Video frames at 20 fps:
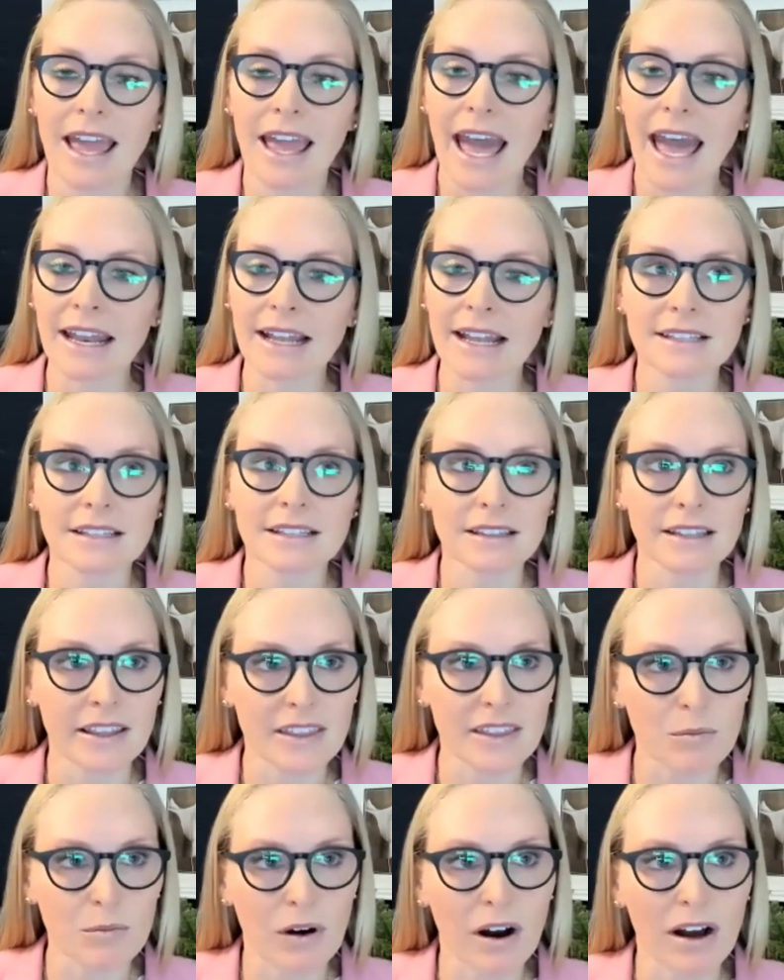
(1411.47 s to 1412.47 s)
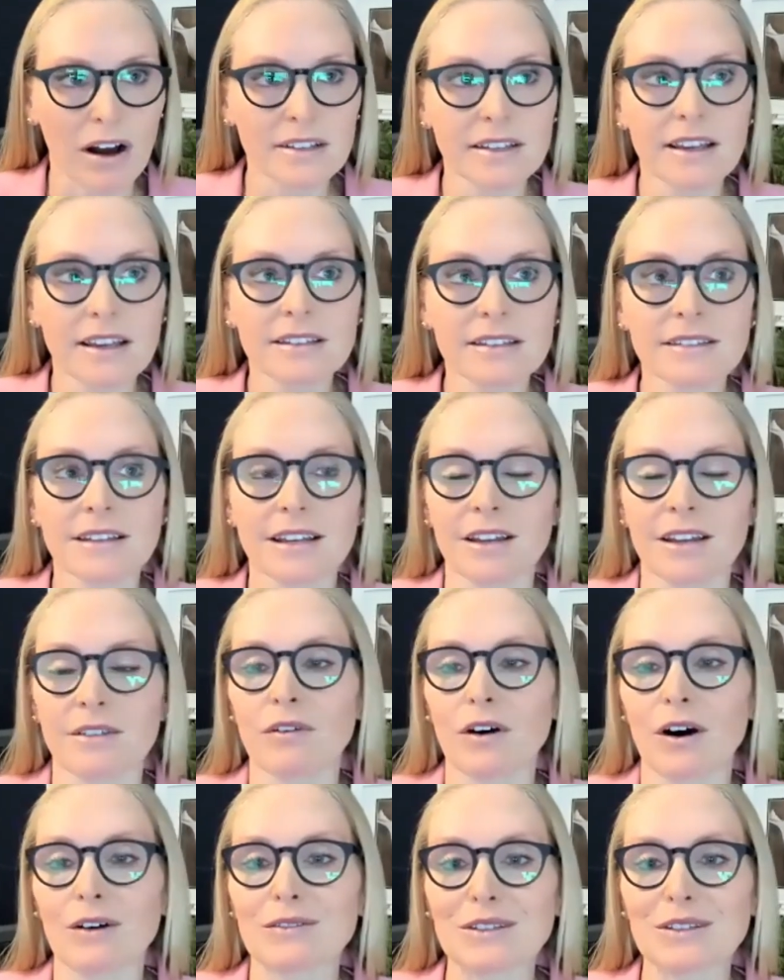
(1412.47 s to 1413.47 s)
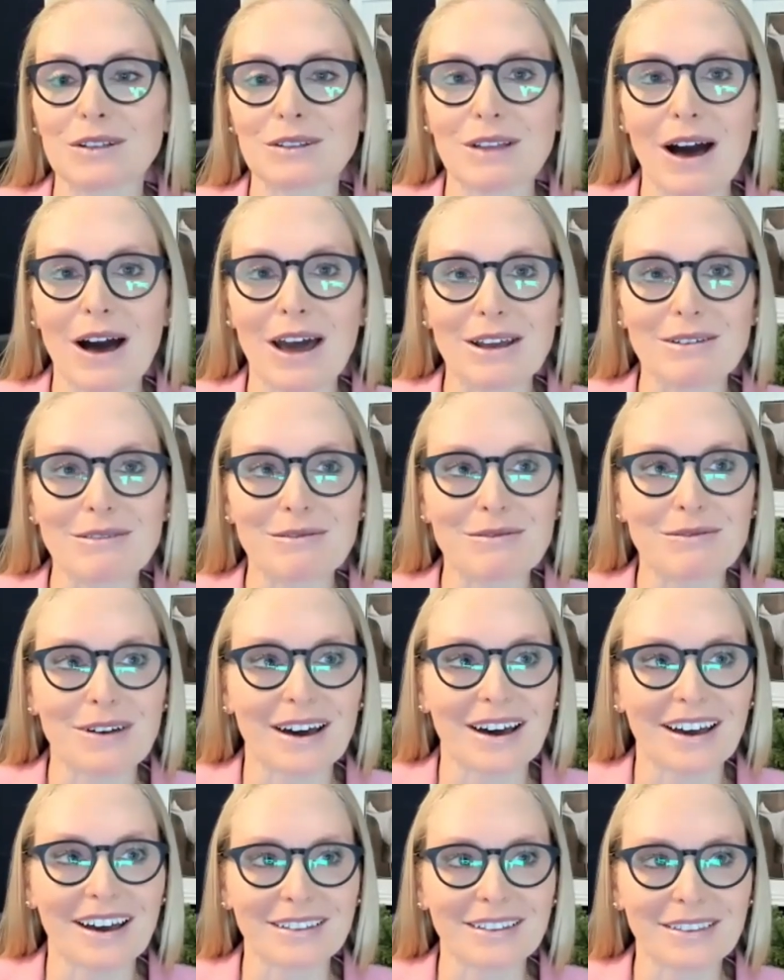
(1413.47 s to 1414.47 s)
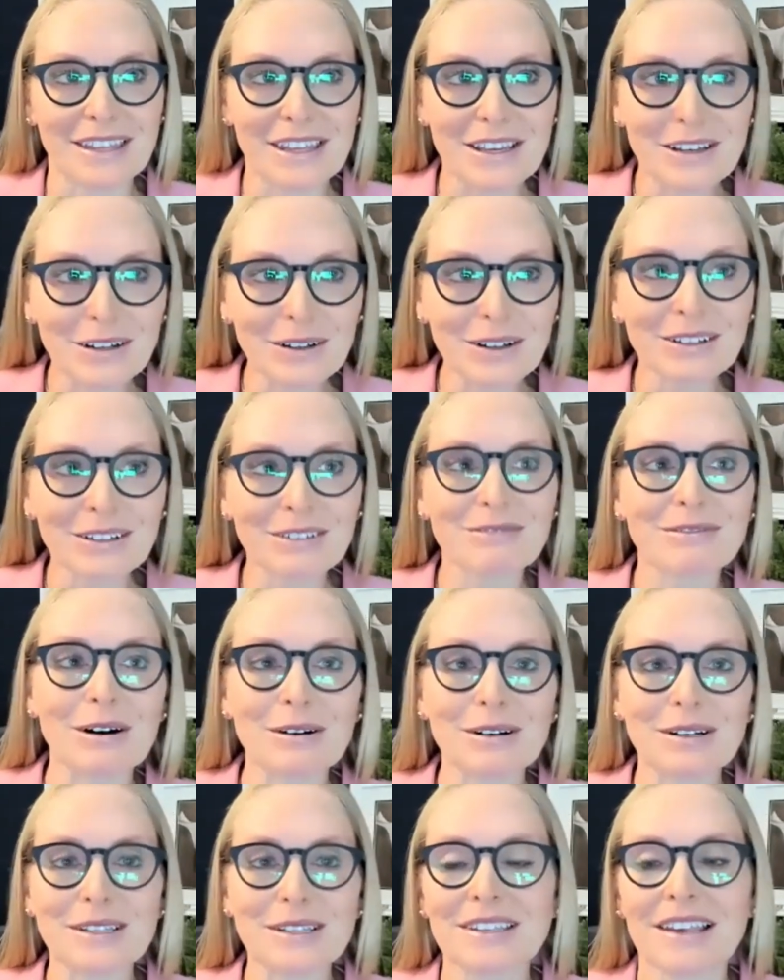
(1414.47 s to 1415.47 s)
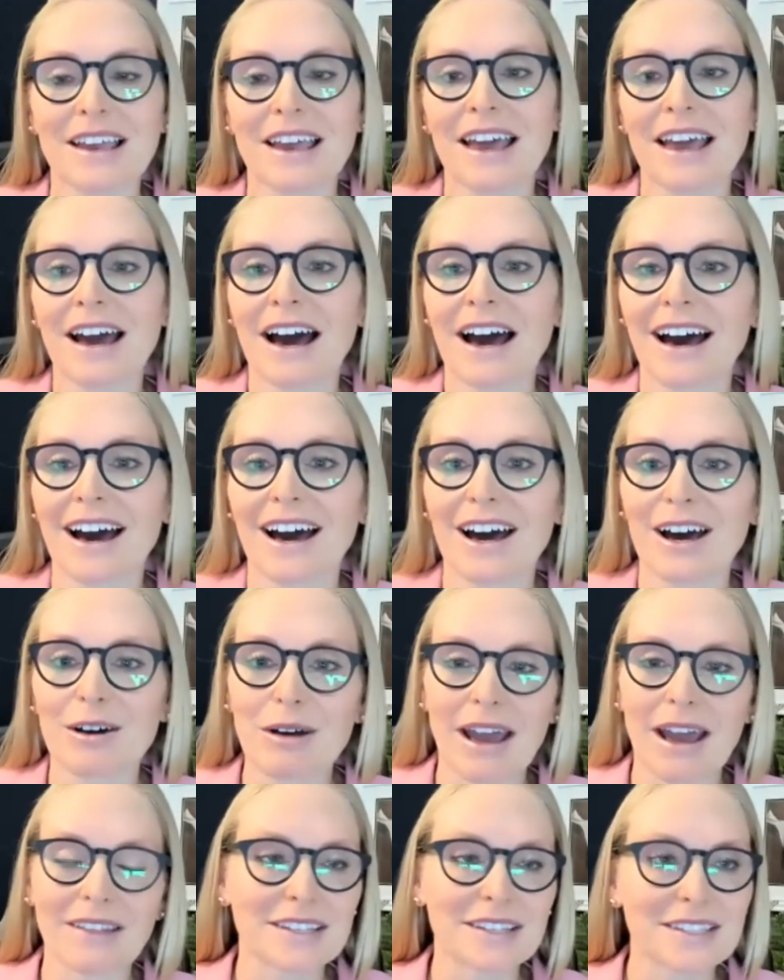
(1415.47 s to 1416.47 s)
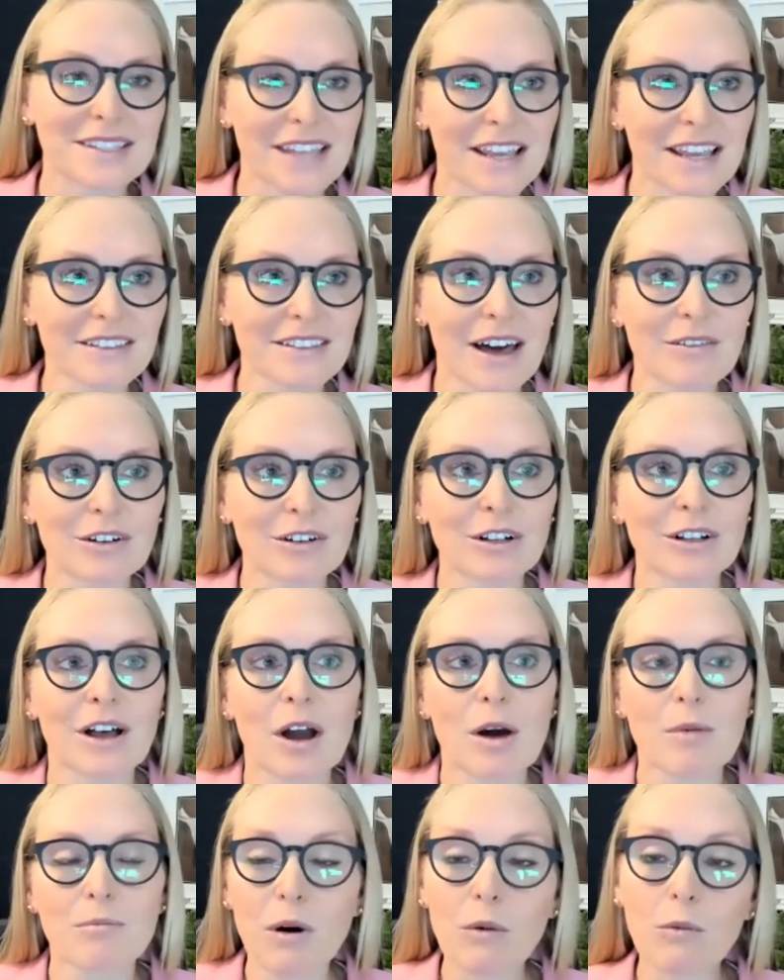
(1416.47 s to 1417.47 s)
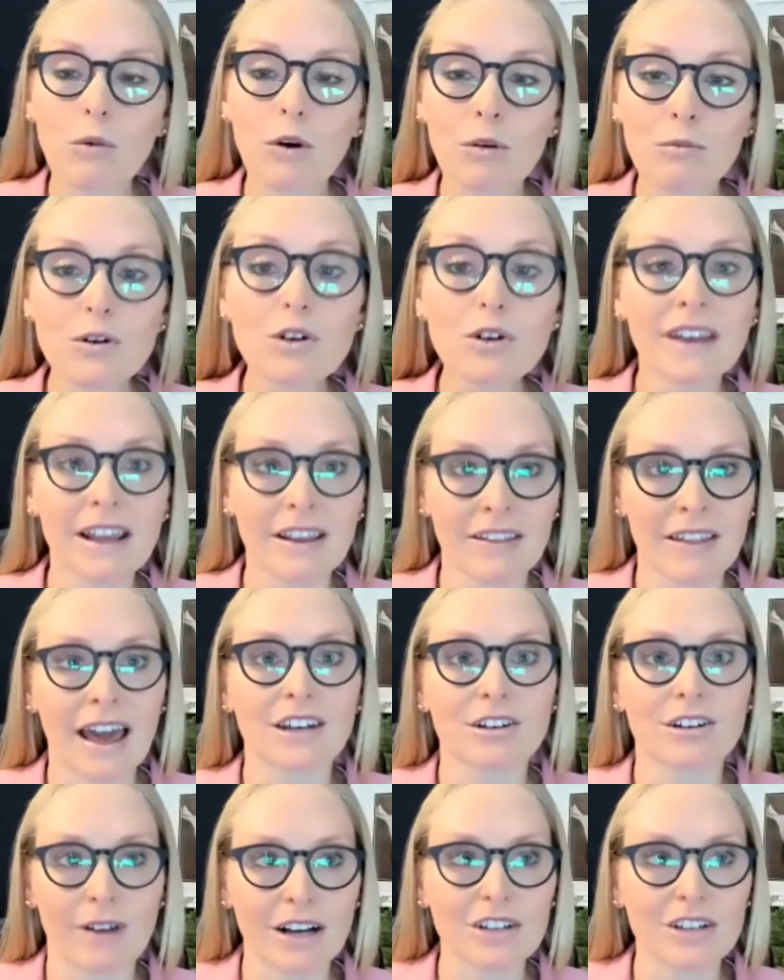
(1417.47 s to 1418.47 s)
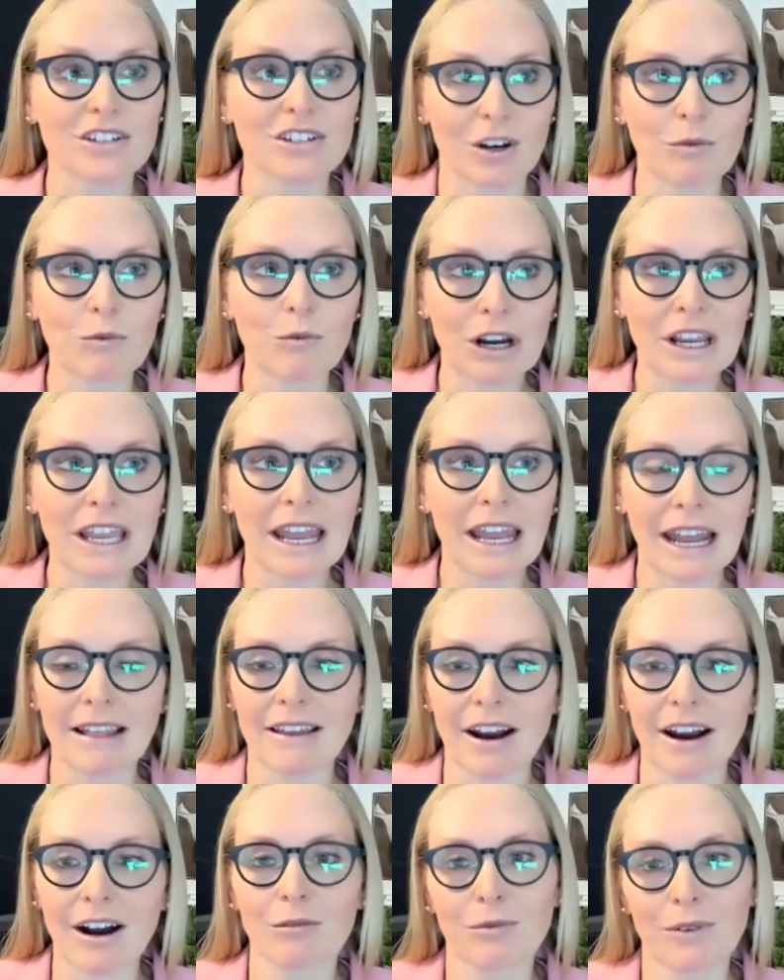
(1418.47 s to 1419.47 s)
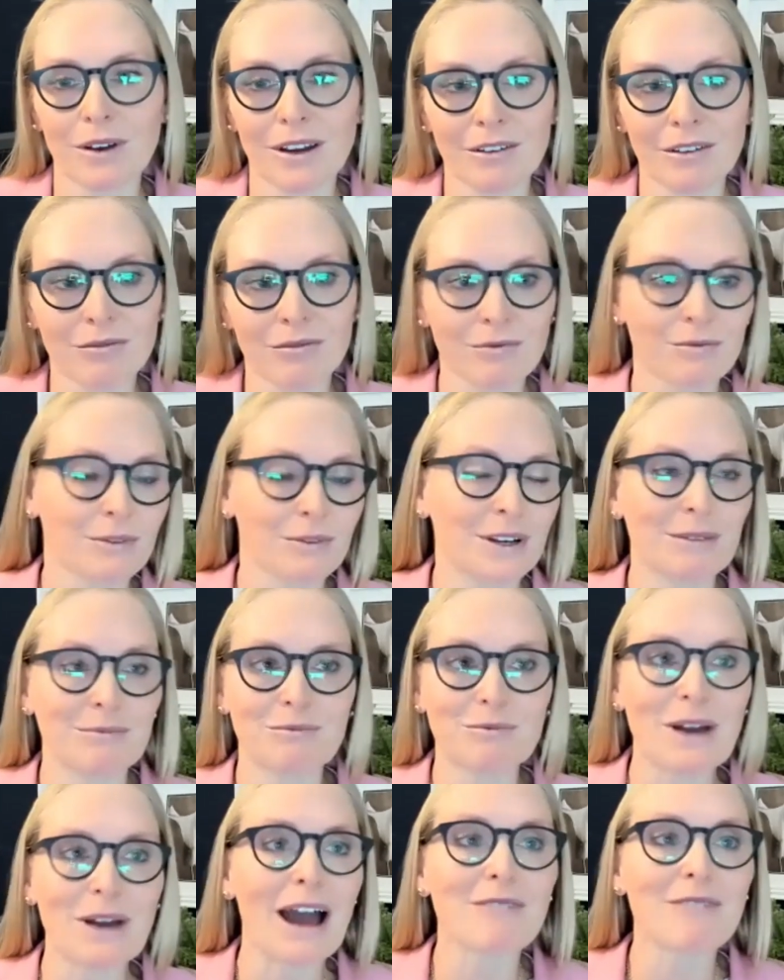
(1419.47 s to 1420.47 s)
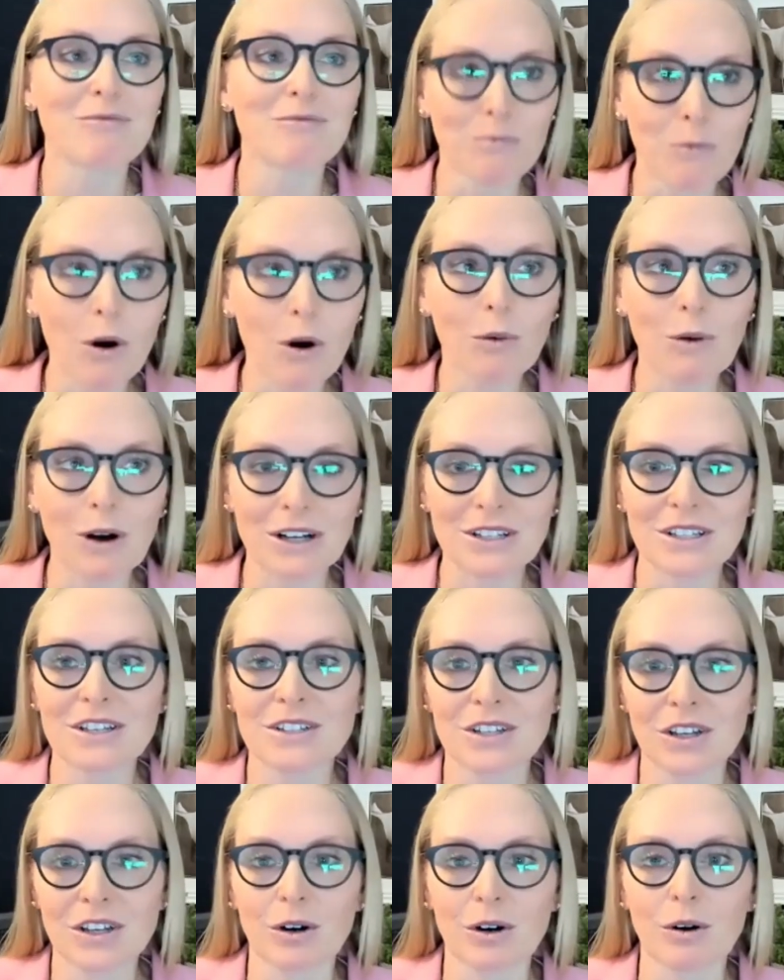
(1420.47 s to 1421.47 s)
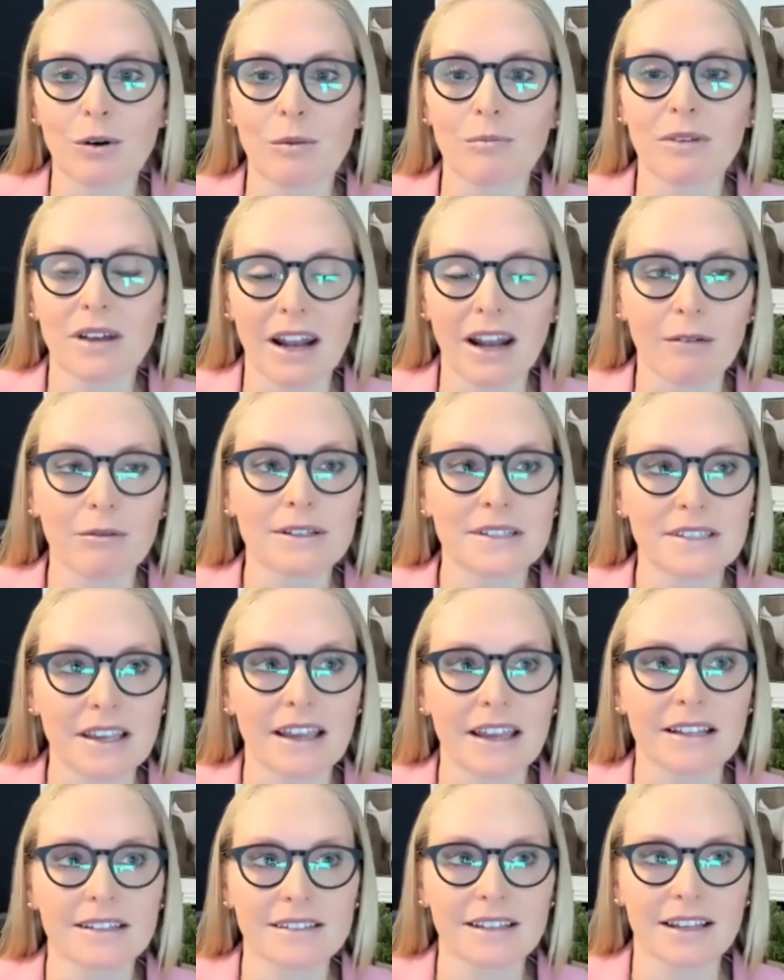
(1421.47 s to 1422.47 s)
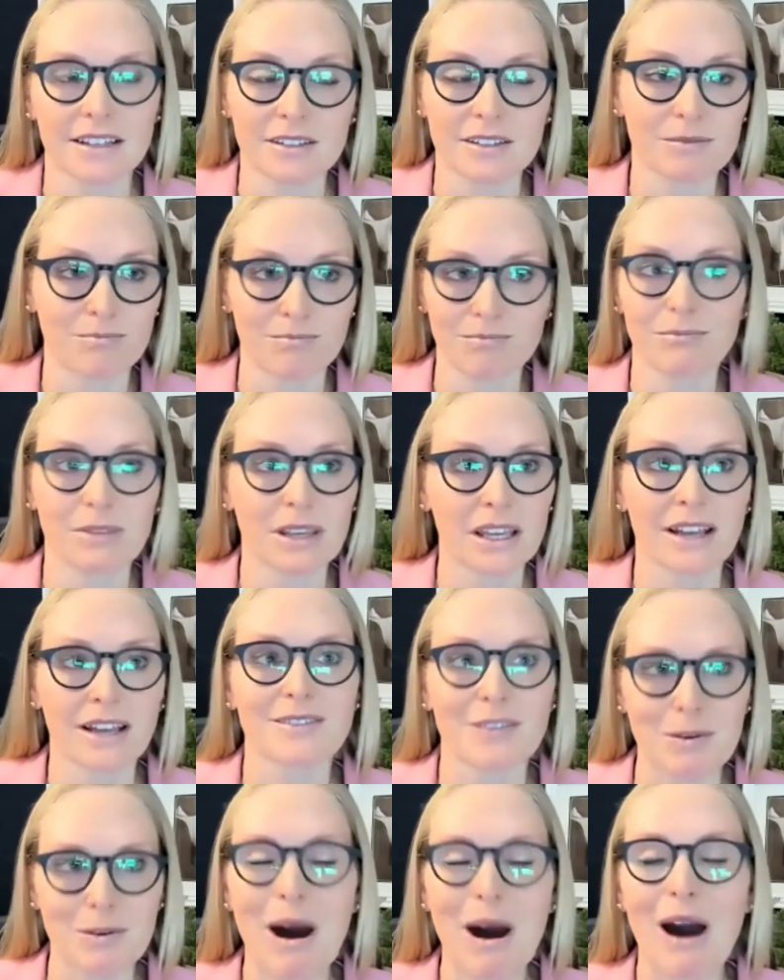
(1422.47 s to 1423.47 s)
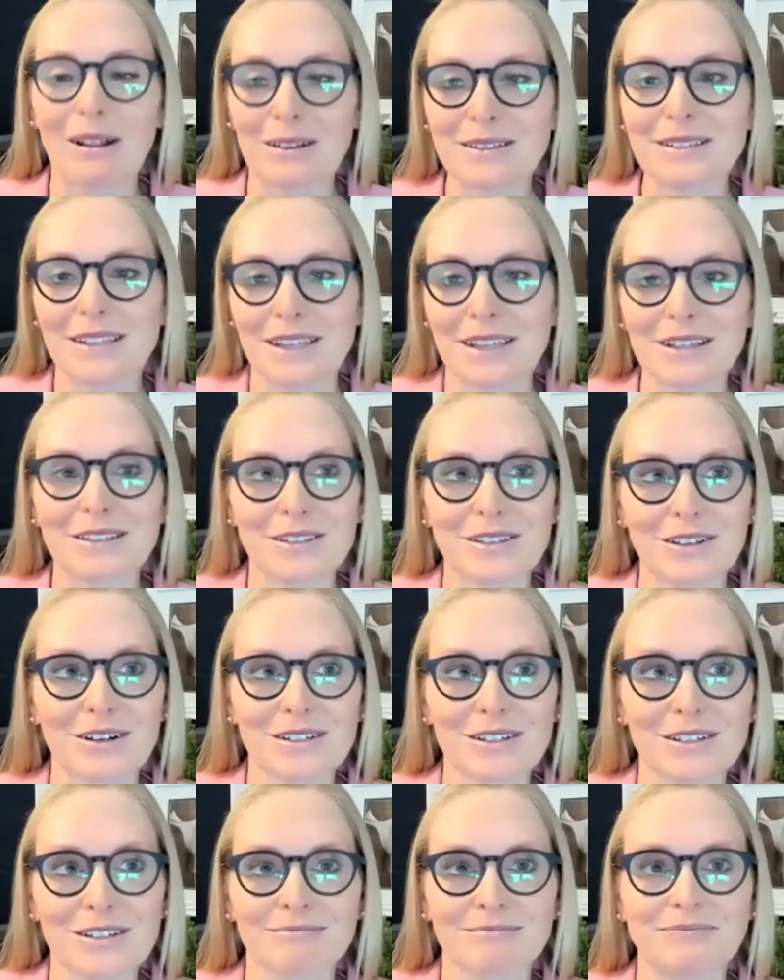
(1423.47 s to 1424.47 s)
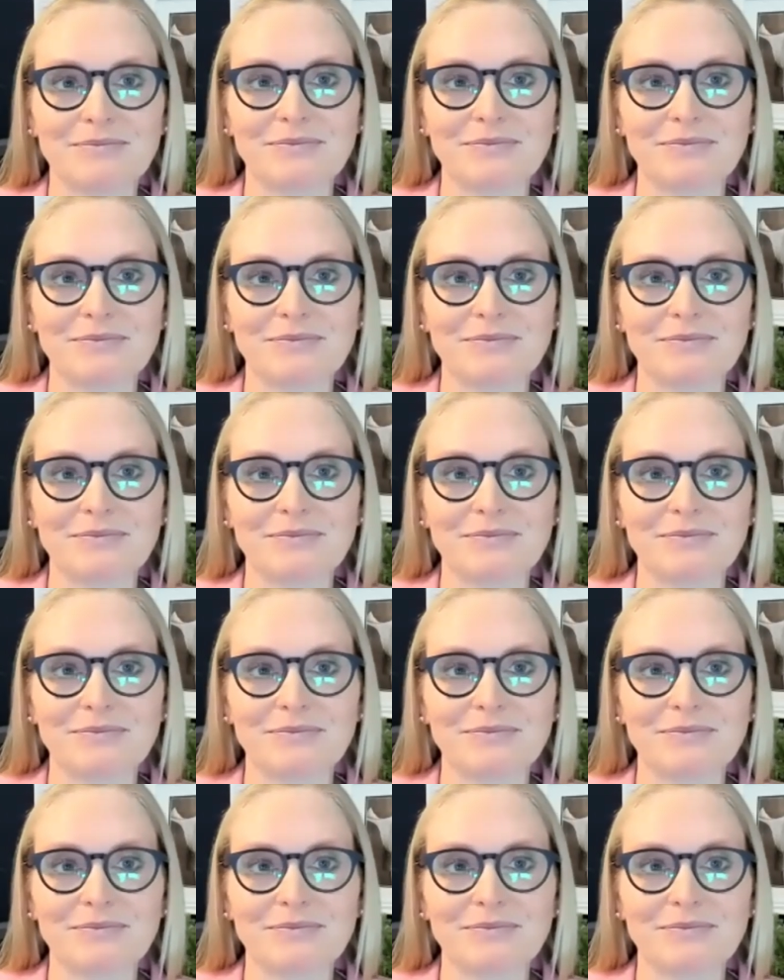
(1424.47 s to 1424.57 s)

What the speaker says: And it's a lengthy process. It involves a lot of legal folks at the state level, but we're moving in that direction. We're getting there. We have more work to do, but I would say it's because of the policy concerns.